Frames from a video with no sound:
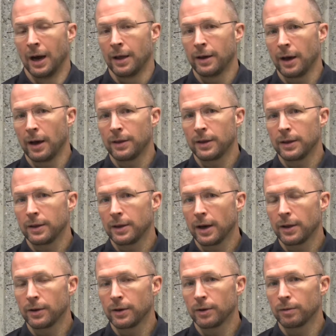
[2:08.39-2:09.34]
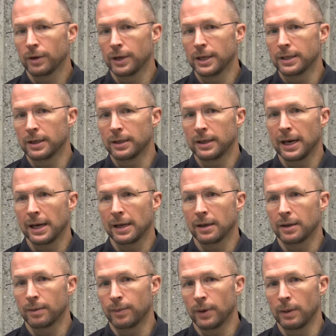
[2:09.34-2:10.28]
I think the other reason
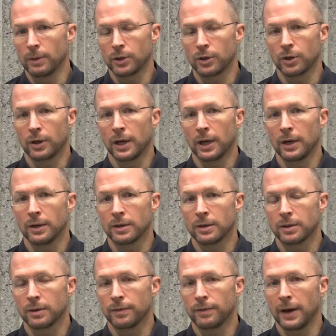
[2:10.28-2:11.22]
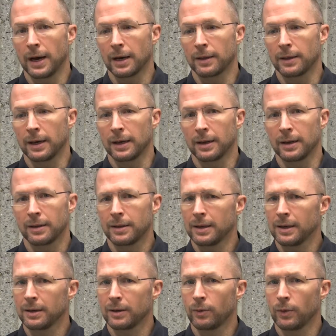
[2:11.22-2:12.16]
that the public should care is the fact that I
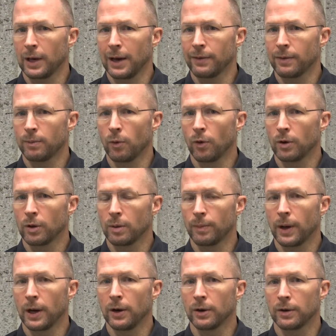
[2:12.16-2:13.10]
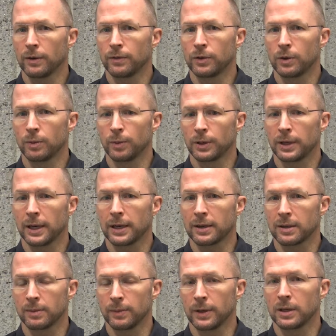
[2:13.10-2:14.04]
think we have a moral imperative to
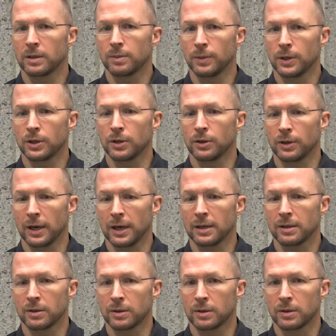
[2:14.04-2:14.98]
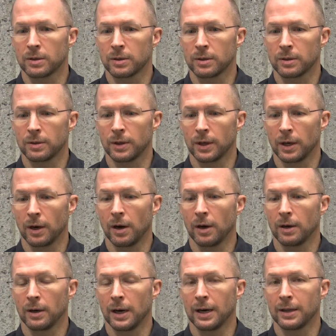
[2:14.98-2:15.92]
protect as many species as there
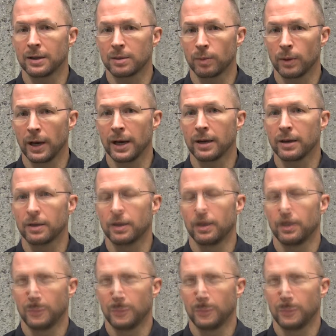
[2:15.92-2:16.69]
are on this planet.